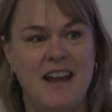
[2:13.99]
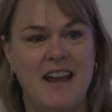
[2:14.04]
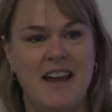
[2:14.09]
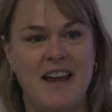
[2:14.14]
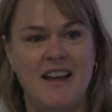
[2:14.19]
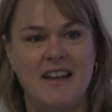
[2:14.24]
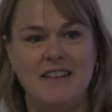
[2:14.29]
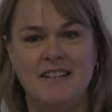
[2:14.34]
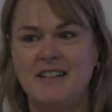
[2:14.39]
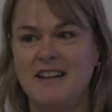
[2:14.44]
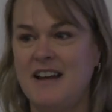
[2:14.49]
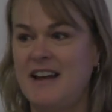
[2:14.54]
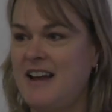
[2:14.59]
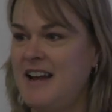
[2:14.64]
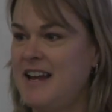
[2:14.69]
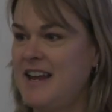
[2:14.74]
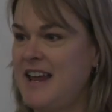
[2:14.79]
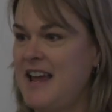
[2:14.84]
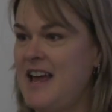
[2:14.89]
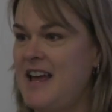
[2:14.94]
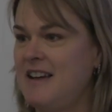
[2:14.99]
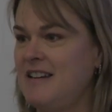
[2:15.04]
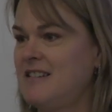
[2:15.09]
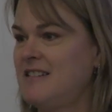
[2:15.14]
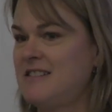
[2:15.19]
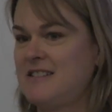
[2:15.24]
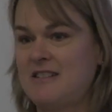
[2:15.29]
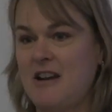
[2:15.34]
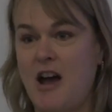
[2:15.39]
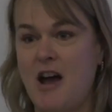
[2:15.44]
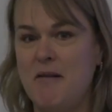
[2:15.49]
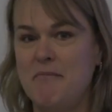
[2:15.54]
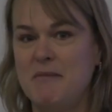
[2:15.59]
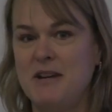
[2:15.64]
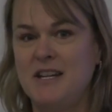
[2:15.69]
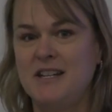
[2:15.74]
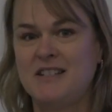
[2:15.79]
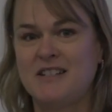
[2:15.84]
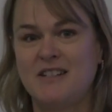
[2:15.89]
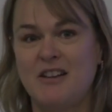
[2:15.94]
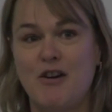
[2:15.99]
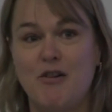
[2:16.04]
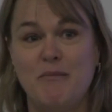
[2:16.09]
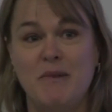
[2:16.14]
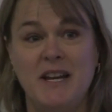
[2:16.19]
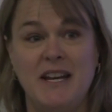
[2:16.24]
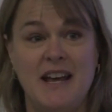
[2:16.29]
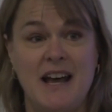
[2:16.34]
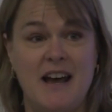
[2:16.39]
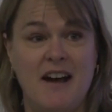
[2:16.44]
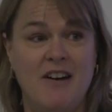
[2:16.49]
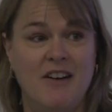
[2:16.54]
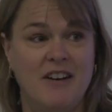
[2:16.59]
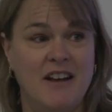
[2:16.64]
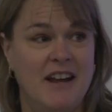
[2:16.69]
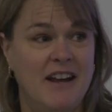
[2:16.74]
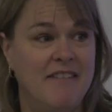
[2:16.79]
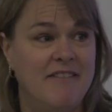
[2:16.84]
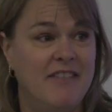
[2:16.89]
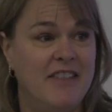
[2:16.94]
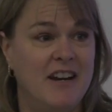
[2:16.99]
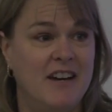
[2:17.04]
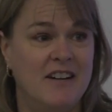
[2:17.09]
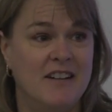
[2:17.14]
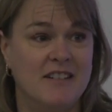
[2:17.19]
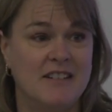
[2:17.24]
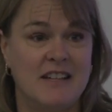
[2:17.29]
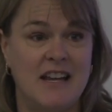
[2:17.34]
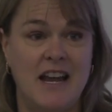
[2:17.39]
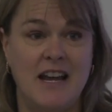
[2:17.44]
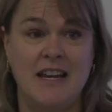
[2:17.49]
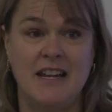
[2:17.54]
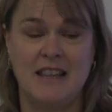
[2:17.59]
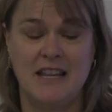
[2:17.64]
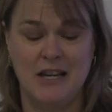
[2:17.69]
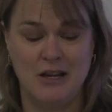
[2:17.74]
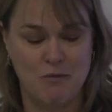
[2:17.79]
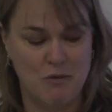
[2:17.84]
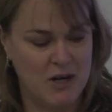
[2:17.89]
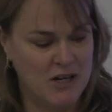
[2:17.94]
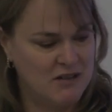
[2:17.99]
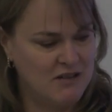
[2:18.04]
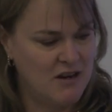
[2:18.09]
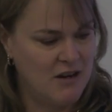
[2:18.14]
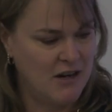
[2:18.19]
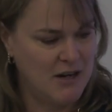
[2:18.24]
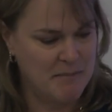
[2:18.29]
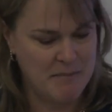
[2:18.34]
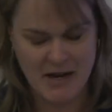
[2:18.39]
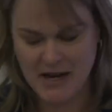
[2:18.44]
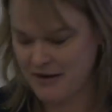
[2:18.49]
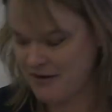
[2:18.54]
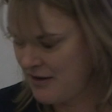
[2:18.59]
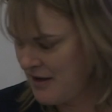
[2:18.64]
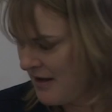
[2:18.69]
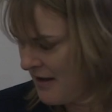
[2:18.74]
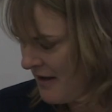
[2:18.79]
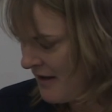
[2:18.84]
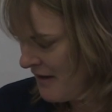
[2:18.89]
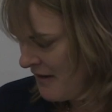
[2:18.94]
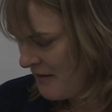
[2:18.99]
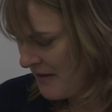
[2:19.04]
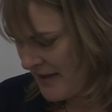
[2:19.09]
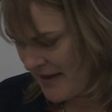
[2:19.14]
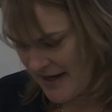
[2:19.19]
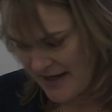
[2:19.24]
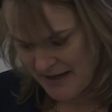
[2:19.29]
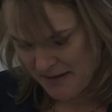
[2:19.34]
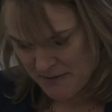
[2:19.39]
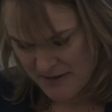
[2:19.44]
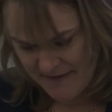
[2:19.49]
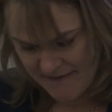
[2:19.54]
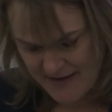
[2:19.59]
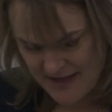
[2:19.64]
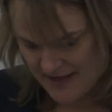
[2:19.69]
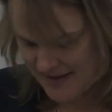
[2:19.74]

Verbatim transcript: And again, stop me, slow me down if there's anything you want to talk about with any one of